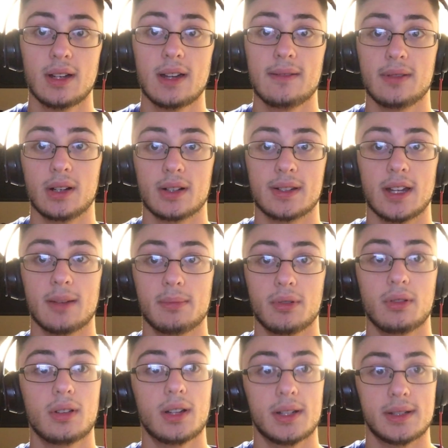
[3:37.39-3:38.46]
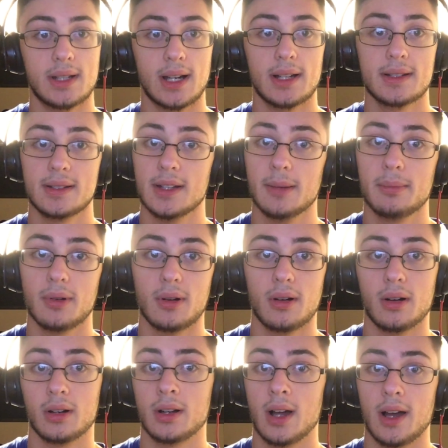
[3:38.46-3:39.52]
For example, a .zip
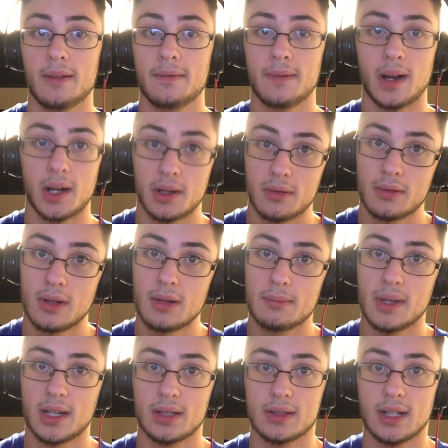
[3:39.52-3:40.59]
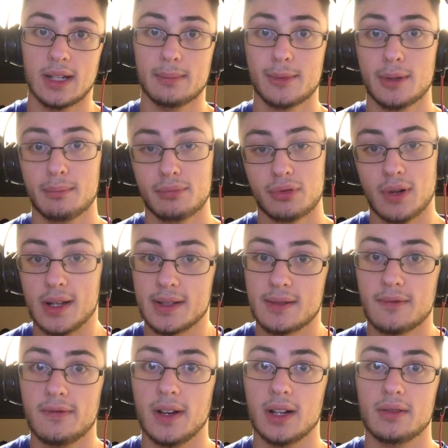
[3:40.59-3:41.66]
archive file may contain compressed
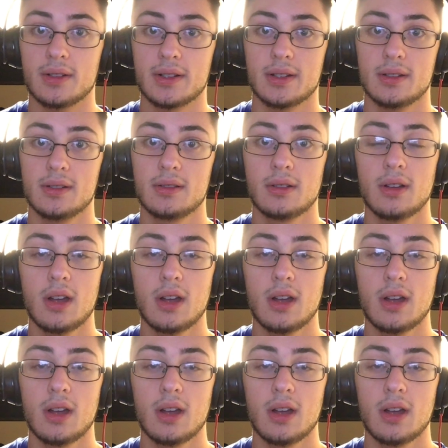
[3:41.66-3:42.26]
viruses,